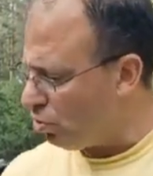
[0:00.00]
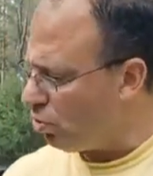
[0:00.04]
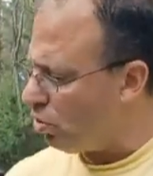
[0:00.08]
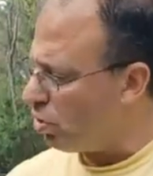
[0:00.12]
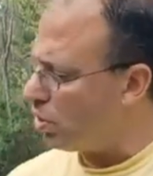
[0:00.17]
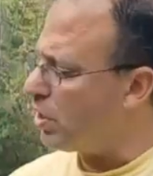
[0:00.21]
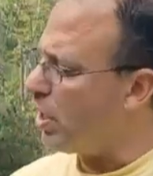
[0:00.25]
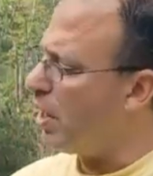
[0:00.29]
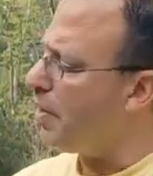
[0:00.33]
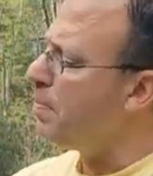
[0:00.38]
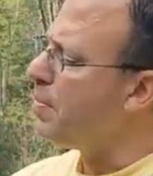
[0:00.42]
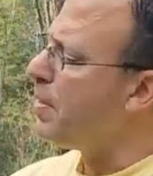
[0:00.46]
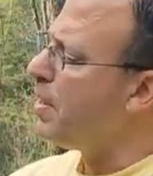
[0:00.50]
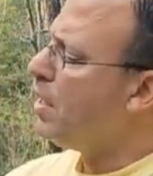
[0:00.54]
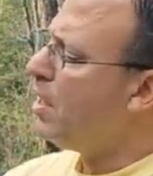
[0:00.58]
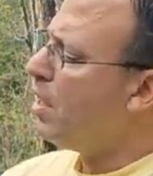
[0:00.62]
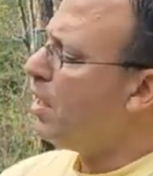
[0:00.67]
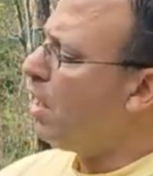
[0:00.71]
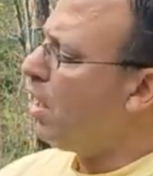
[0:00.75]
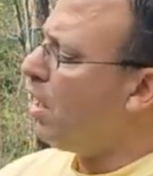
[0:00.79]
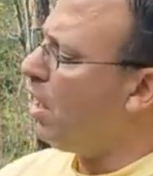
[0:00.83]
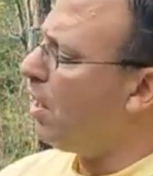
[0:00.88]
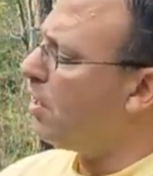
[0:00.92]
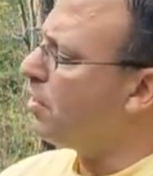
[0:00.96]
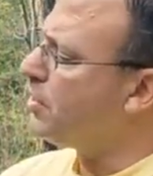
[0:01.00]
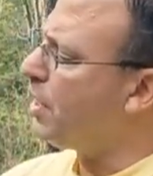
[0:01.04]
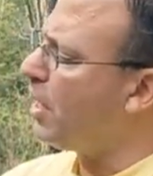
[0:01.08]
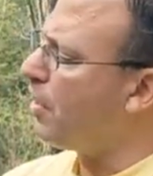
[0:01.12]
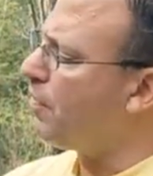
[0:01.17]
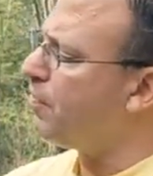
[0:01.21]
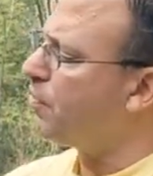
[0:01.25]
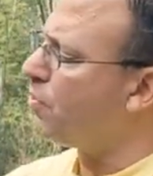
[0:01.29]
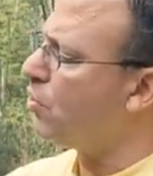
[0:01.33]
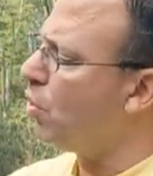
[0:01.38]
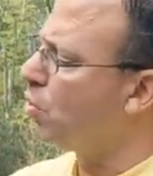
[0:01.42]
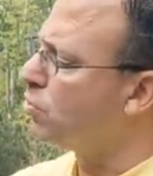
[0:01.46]
Okay, now
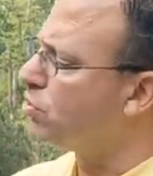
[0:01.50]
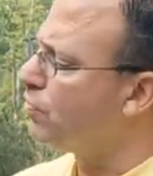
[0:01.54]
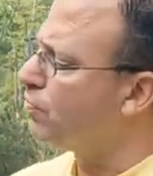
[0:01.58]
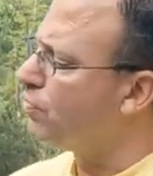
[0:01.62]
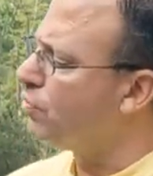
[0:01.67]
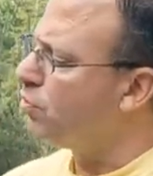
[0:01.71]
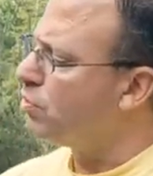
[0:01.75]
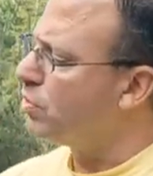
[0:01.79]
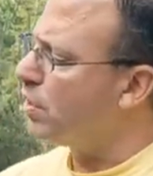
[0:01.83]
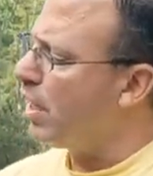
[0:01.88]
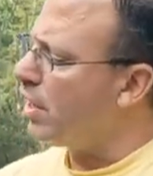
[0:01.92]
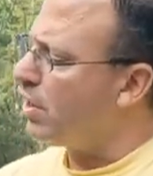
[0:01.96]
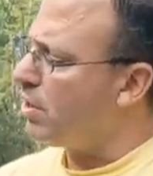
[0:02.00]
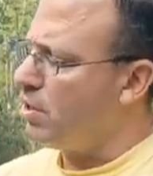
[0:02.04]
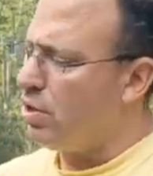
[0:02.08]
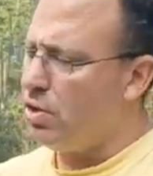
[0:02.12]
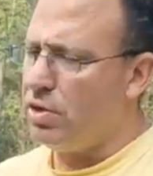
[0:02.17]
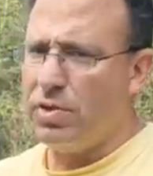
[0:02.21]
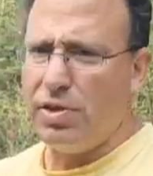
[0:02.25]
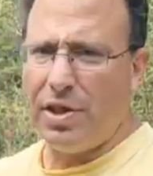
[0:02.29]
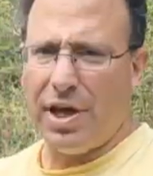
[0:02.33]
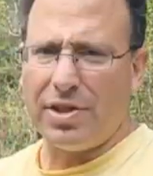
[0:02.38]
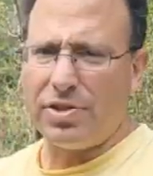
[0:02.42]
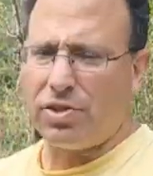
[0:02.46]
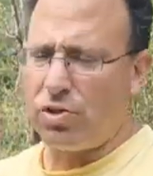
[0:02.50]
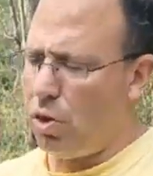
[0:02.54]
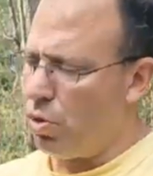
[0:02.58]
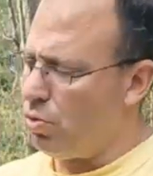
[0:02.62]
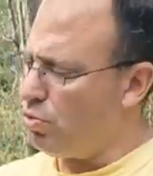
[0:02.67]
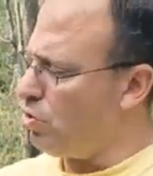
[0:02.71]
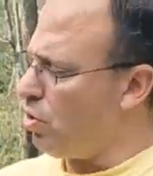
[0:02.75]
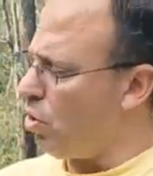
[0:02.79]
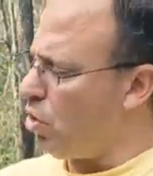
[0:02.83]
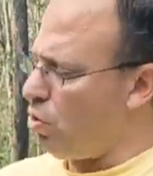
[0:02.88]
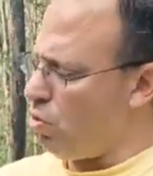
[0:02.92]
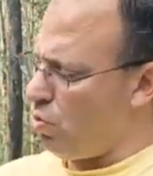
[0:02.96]
for those of you that
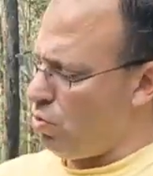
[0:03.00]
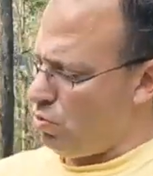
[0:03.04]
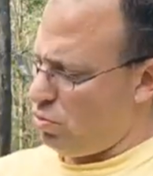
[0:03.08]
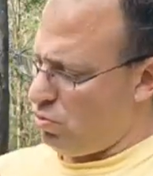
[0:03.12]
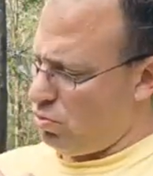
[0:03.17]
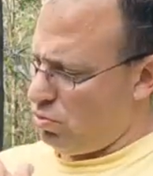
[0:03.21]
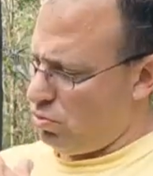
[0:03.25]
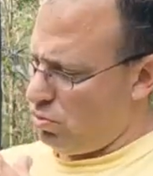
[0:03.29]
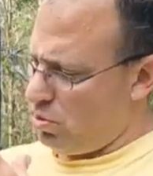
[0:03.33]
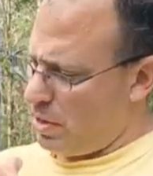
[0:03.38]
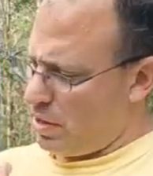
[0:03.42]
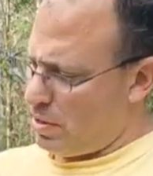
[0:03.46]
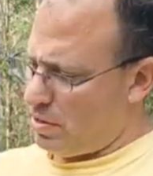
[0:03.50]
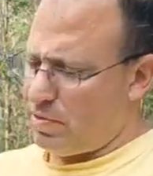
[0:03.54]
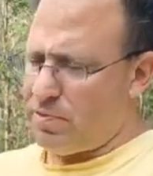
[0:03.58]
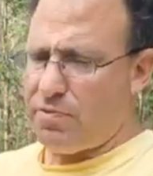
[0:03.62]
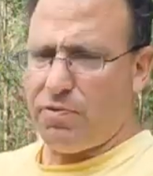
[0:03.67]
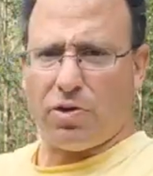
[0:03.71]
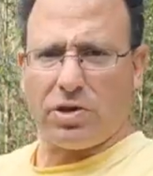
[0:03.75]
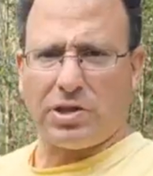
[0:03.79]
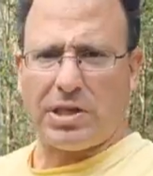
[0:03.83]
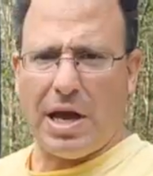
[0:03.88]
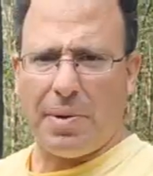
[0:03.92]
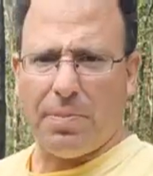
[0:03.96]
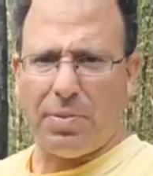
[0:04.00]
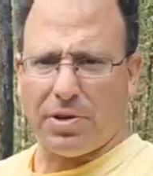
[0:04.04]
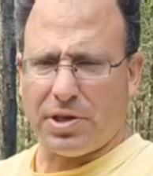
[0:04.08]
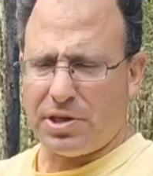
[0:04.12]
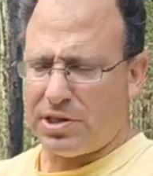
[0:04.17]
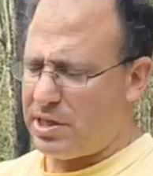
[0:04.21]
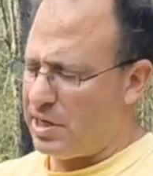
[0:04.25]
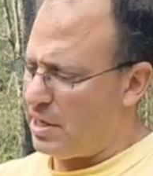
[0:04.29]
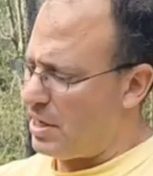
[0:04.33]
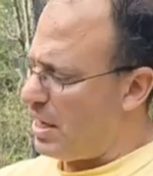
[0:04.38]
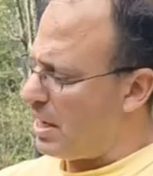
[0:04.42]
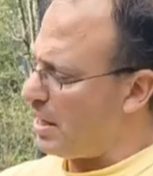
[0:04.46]
don't know, like for example the
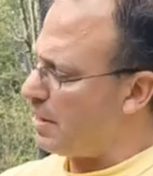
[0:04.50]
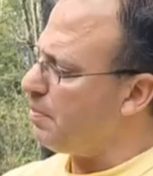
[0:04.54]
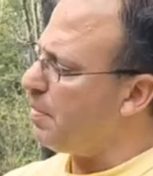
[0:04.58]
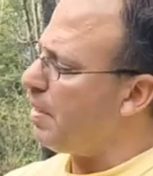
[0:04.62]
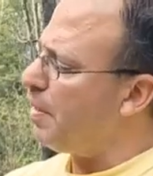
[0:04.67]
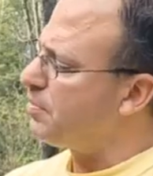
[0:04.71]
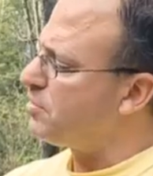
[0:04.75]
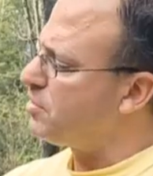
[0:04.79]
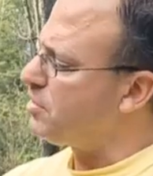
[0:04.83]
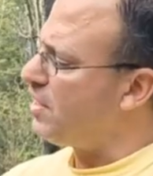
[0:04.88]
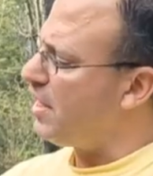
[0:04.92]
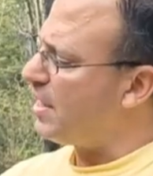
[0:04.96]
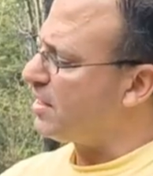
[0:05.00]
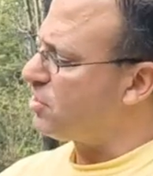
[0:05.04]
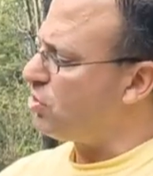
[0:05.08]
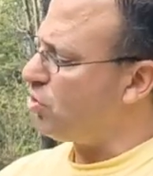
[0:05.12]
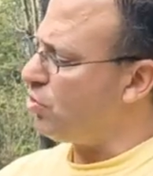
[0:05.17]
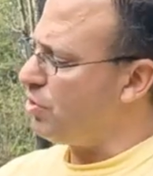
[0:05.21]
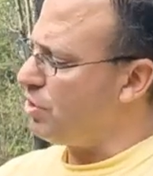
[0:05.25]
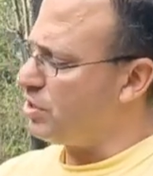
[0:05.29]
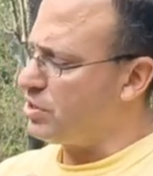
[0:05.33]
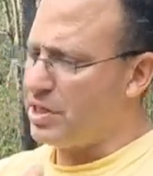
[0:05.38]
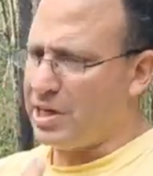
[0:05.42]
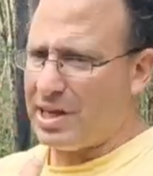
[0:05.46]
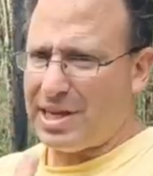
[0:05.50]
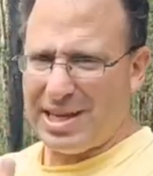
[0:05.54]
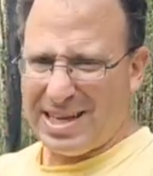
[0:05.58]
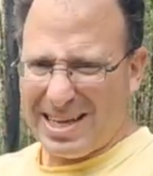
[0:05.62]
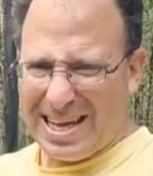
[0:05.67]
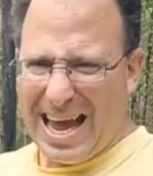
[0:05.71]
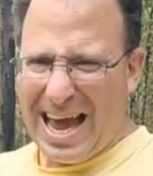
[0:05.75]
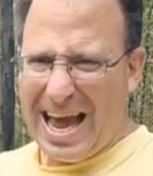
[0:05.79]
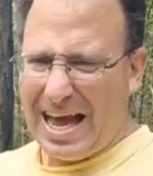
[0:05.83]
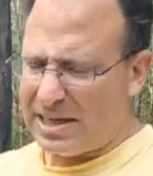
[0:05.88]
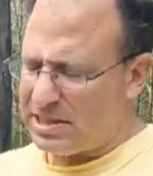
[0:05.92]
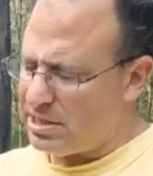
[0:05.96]
SIG MCX here, it's a
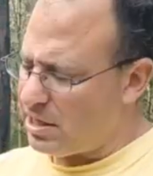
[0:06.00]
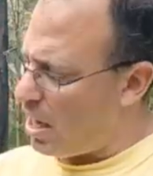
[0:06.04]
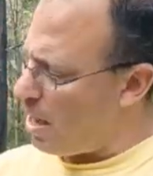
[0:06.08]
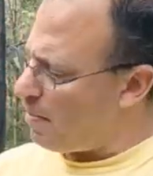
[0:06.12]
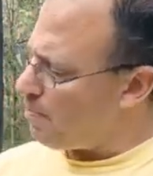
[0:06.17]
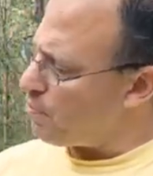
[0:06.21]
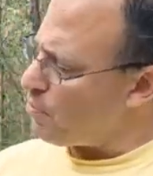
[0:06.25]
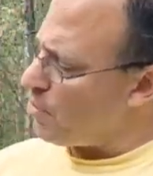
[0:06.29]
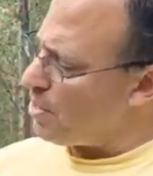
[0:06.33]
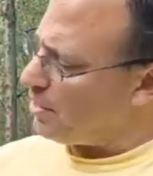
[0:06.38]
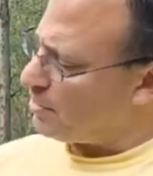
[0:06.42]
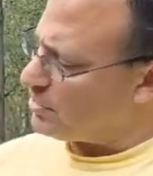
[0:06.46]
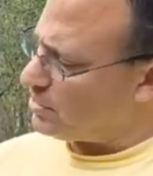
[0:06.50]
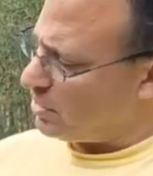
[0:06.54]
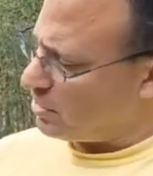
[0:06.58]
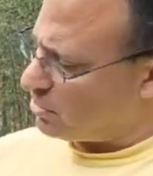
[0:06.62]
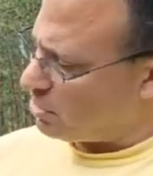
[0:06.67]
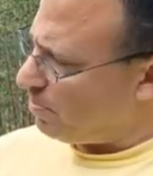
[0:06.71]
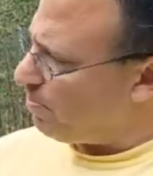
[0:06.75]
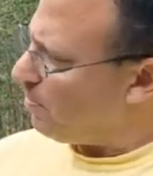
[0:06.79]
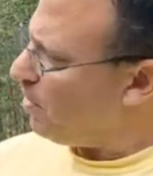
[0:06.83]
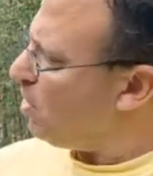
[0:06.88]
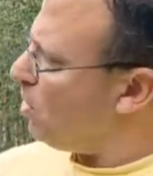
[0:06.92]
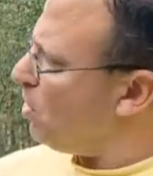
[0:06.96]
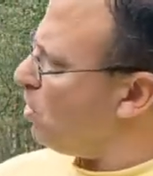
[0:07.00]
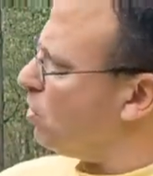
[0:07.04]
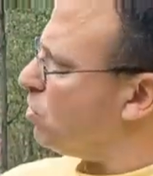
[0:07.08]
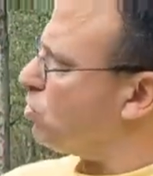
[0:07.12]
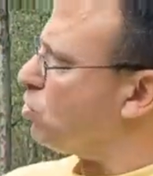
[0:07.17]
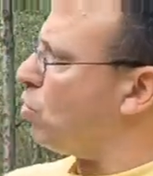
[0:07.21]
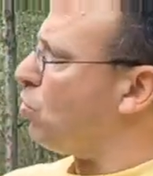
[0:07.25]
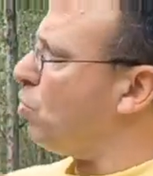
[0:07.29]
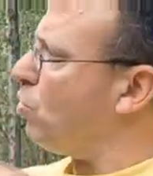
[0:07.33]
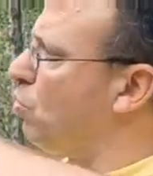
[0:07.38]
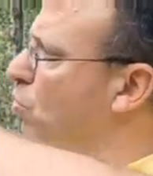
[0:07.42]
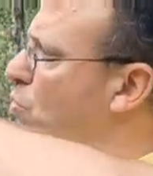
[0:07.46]
gas operated system.
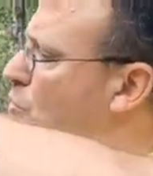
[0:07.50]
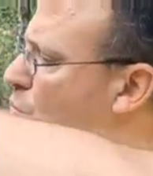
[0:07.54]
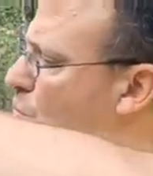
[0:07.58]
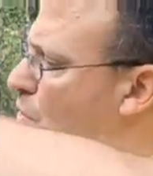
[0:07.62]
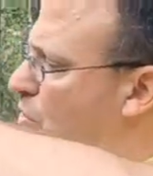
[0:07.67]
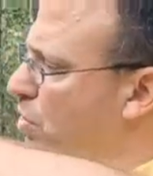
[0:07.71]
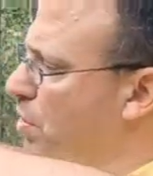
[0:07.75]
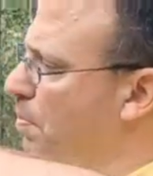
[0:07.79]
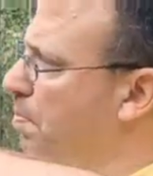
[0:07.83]
So when the